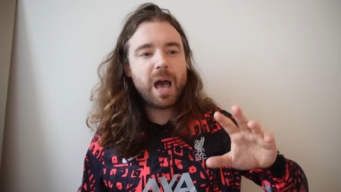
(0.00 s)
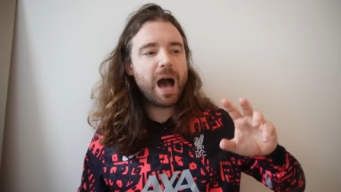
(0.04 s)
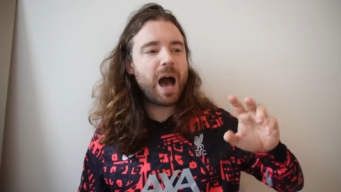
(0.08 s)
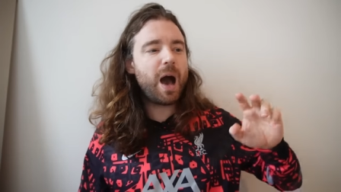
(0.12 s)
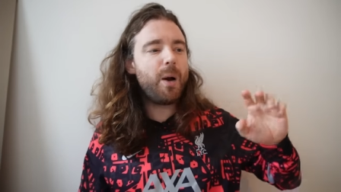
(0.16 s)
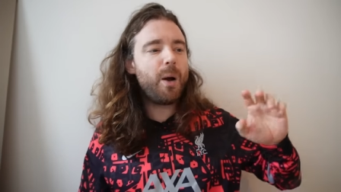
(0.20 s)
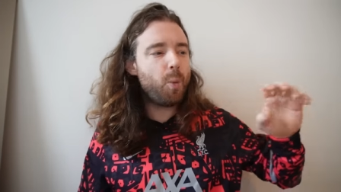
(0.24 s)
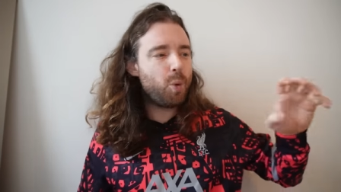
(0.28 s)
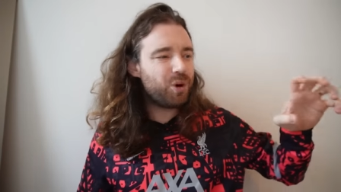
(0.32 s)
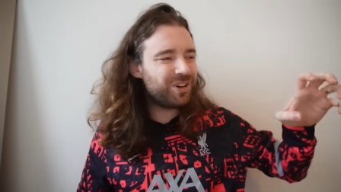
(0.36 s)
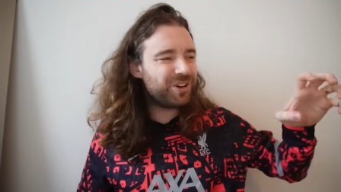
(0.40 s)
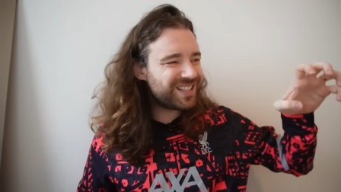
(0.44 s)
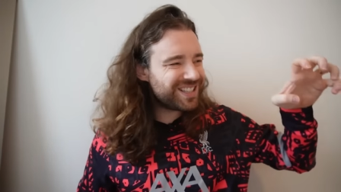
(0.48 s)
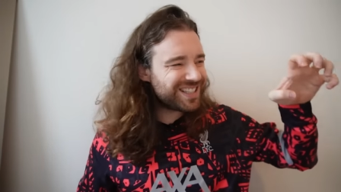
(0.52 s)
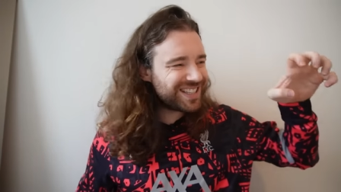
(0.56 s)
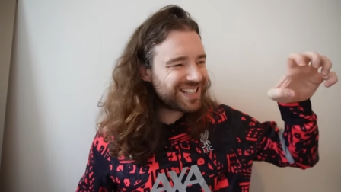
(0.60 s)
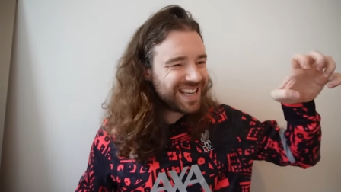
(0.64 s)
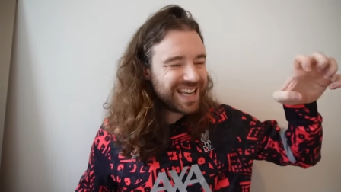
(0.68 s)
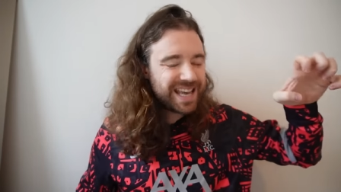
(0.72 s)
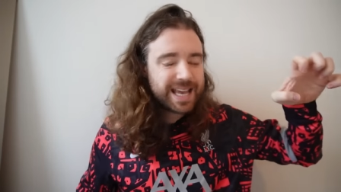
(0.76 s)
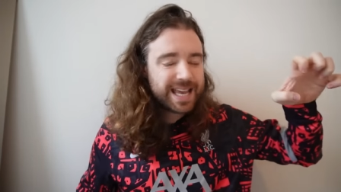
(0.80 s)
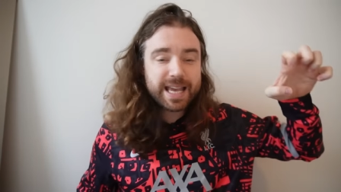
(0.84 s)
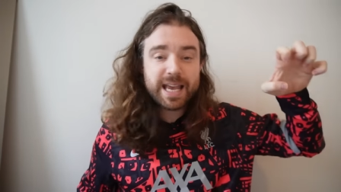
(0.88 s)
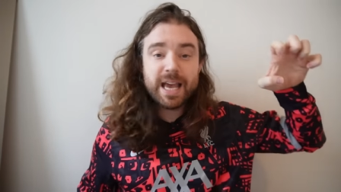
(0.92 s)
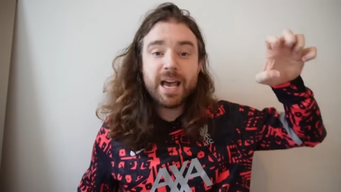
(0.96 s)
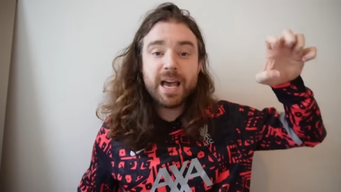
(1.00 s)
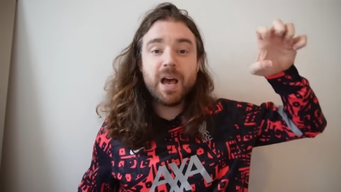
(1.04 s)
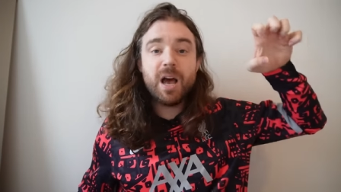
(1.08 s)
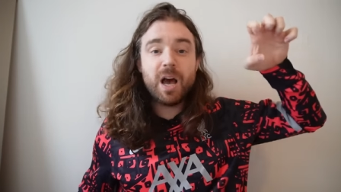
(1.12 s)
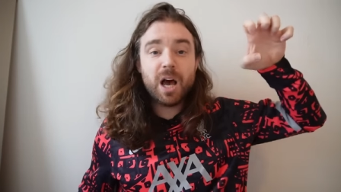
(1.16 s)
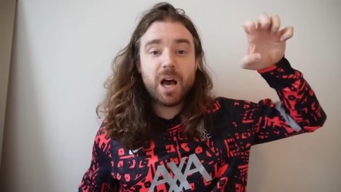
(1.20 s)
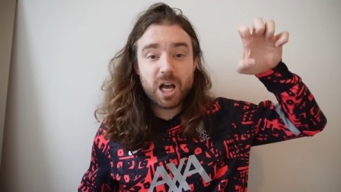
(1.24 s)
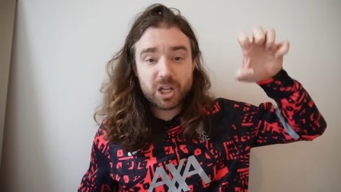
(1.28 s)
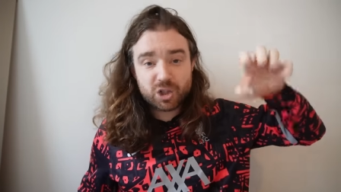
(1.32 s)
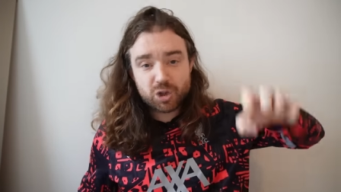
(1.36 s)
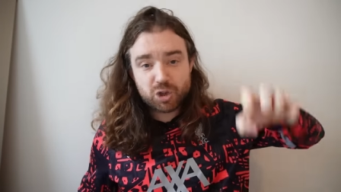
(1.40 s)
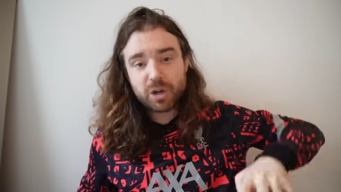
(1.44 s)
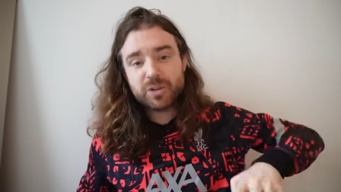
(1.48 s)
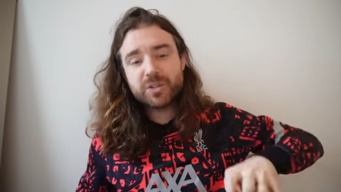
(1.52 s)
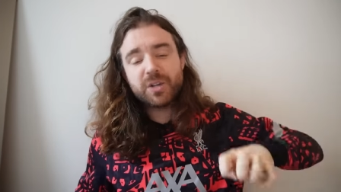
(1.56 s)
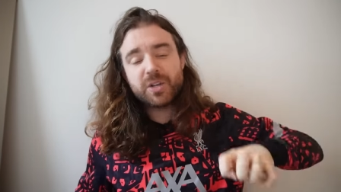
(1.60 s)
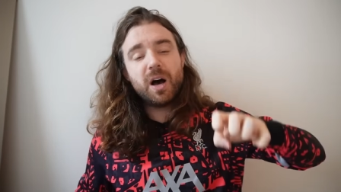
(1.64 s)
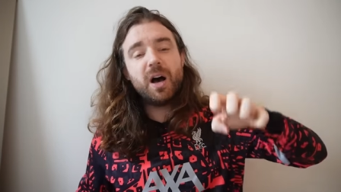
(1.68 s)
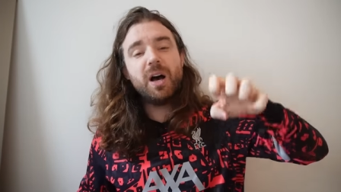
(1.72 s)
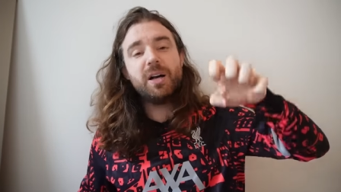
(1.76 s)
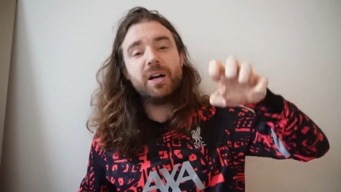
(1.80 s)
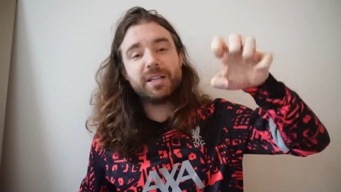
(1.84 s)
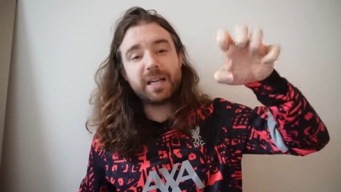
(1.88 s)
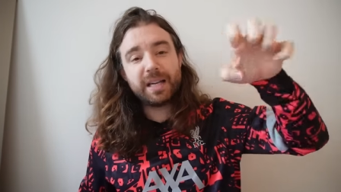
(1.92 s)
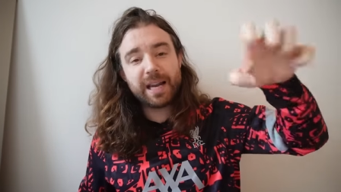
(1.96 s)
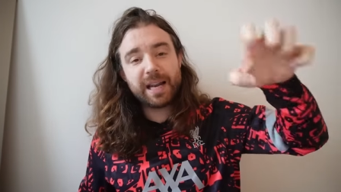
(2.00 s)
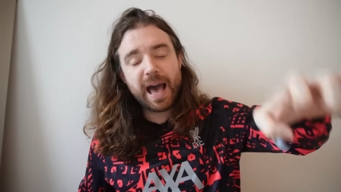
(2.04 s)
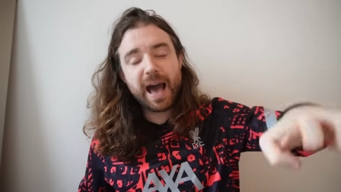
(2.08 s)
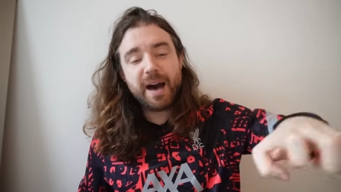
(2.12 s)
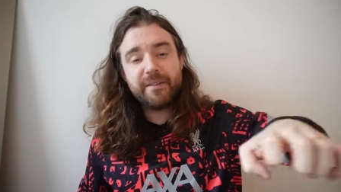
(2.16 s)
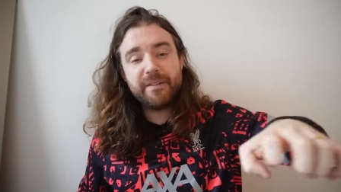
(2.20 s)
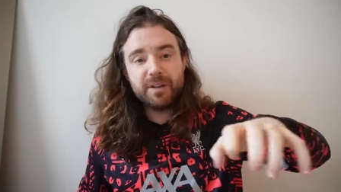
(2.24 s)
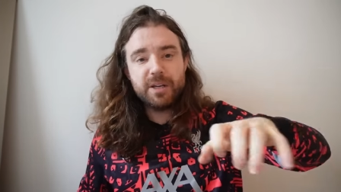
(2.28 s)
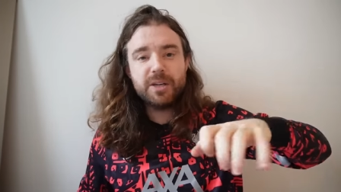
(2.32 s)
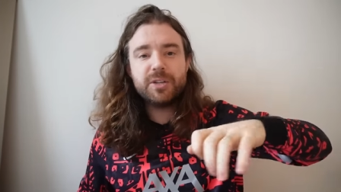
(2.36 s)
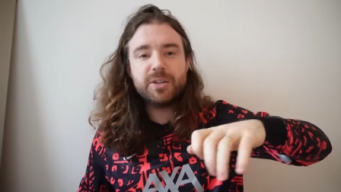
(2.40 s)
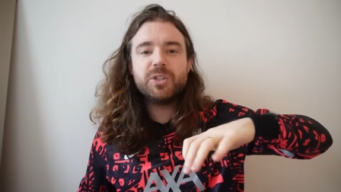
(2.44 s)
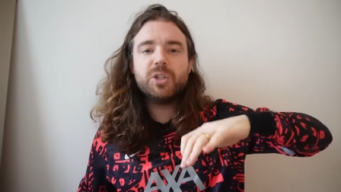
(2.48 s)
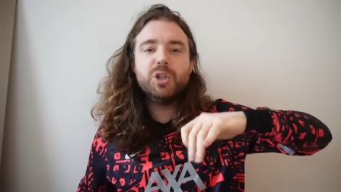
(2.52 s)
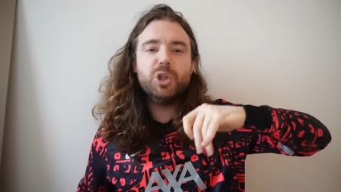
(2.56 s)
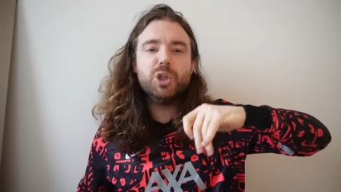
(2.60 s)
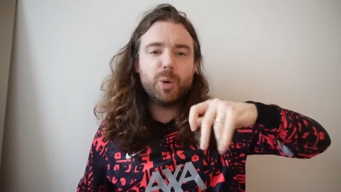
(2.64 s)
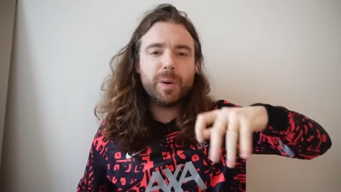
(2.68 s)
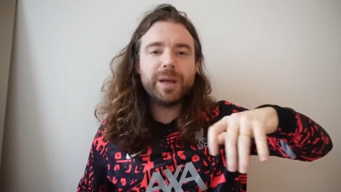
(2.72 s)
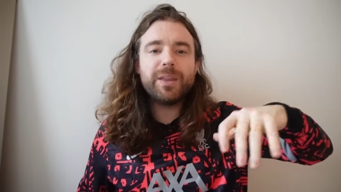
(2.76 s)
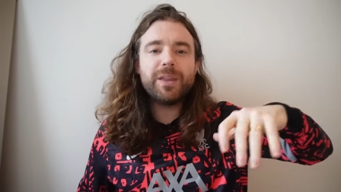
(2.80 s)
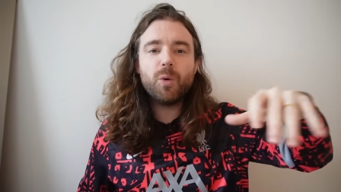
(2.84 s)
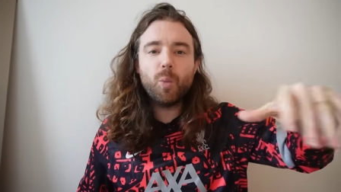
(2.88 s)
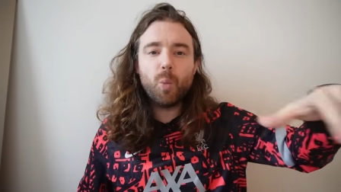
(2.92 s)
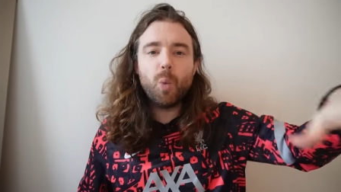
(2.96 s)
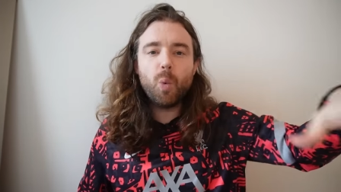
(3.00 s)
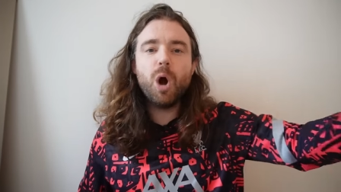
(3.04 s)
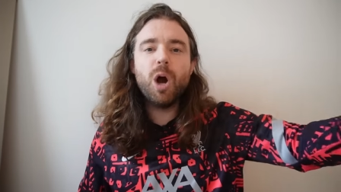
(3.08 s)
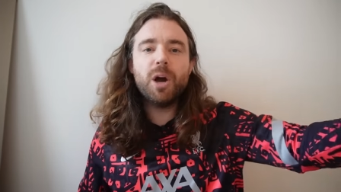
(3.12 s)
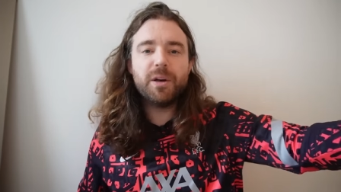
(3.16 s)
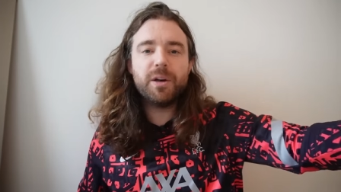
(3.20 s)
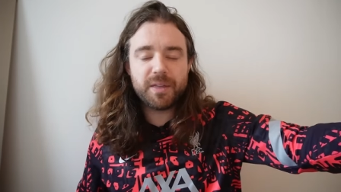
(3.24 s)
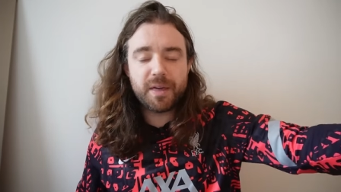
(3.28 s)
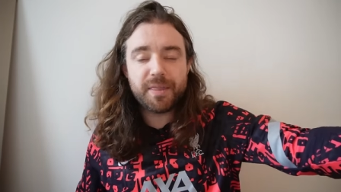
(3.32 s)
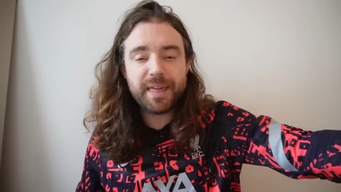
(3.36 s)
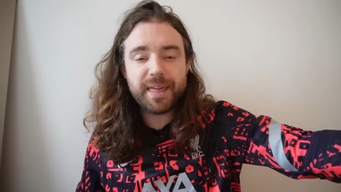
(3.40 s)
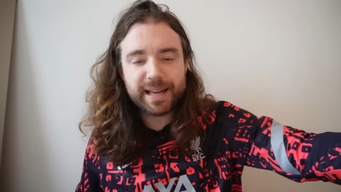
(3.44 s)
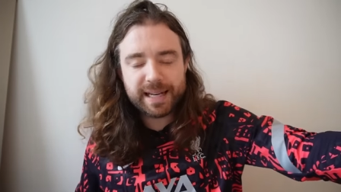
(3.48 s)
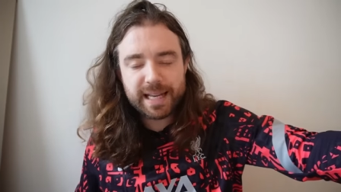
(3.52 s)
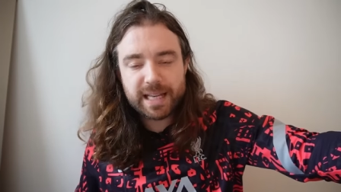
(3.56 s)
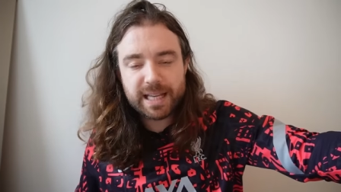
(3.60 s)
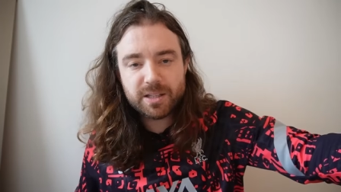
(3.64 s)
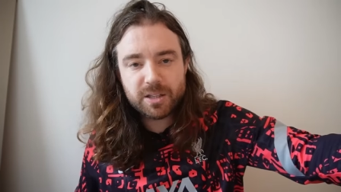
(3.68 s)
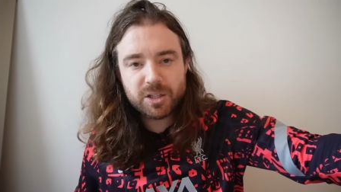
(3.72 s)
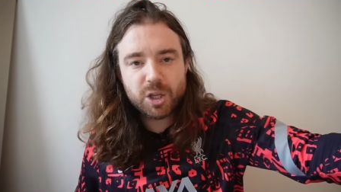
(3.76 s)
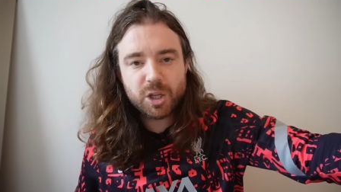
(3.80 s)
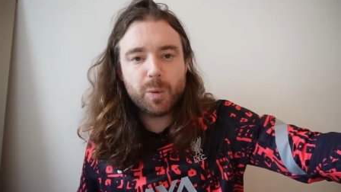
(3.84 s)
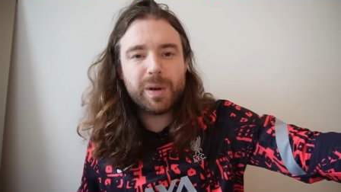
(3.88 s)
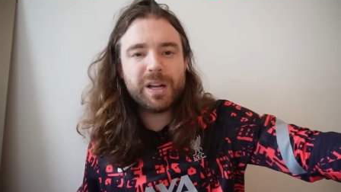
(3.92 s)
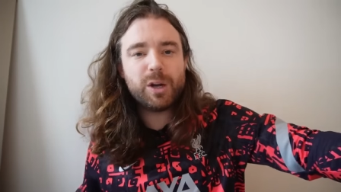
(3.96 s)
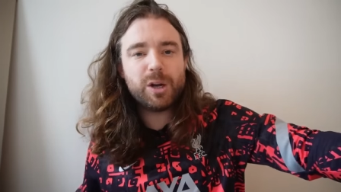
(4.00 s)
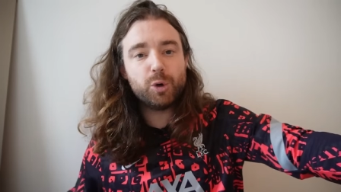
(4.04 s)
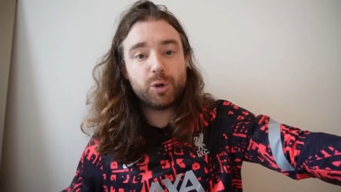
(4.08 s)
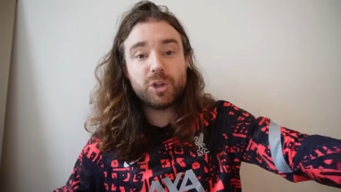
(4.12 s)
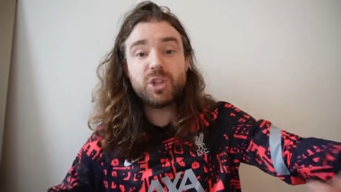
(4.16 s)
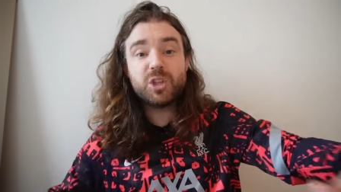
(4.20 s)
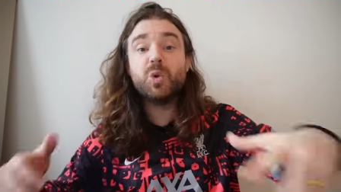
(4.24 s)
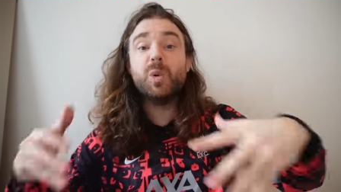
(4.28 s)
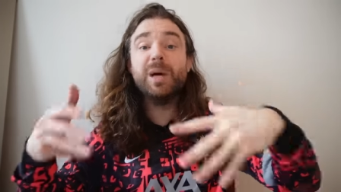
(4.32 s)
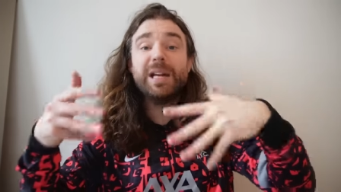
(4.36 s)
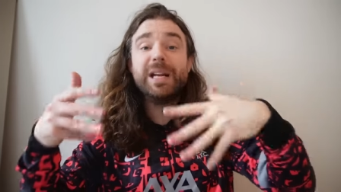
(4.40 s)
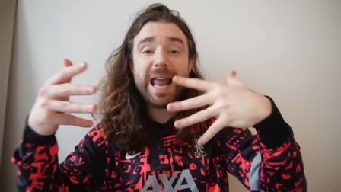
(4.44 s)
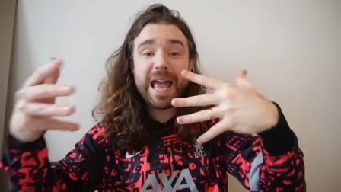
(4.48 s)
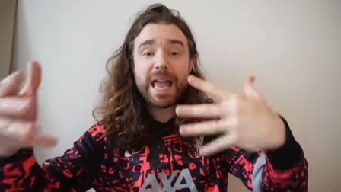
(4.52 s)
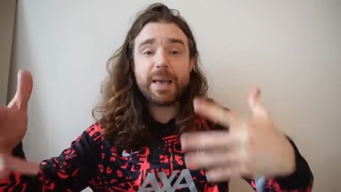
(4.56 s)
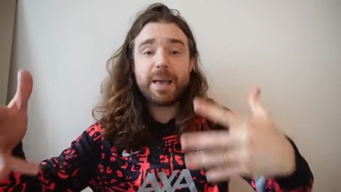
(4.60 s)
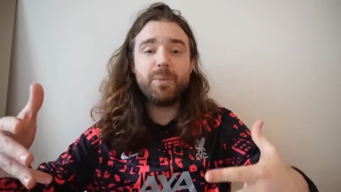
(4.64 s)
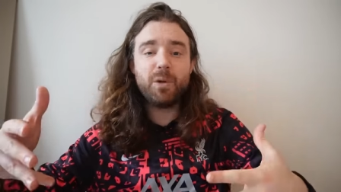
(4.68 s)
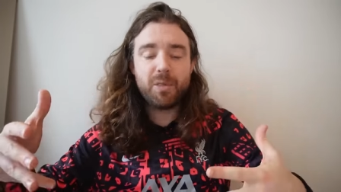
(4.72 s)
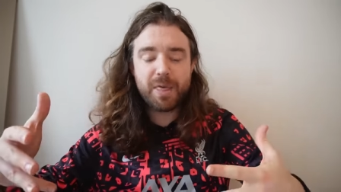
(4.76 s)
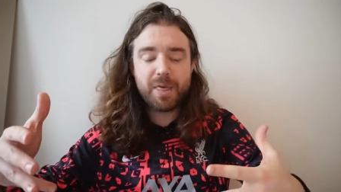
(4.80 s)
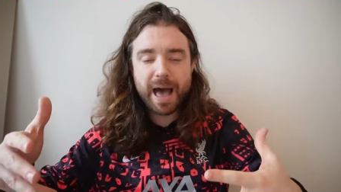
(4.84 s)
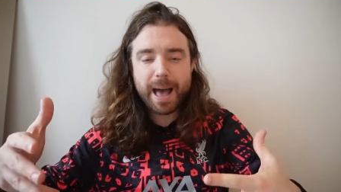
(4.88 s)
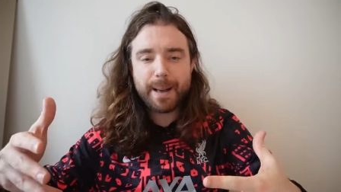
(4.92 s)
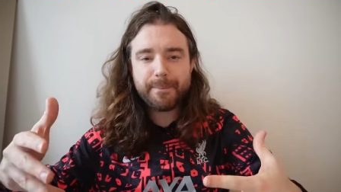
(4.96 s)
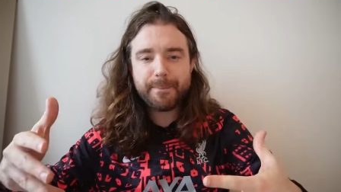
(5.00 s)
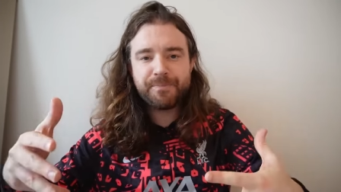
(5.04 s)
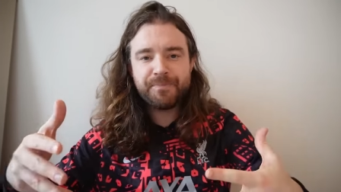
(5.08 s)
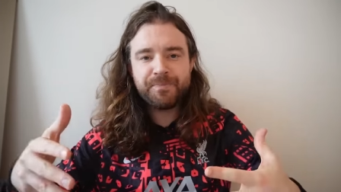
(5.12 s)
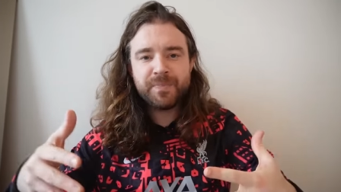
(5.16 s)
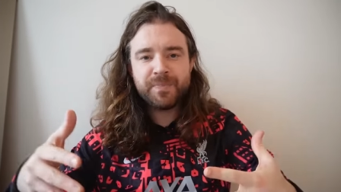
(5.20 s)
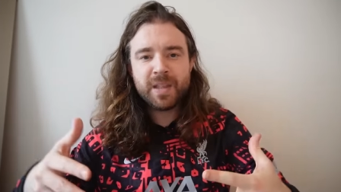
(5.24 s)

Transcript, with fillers: I want to see a Trossard and Havertz doing the work that they need to do in order to enable that.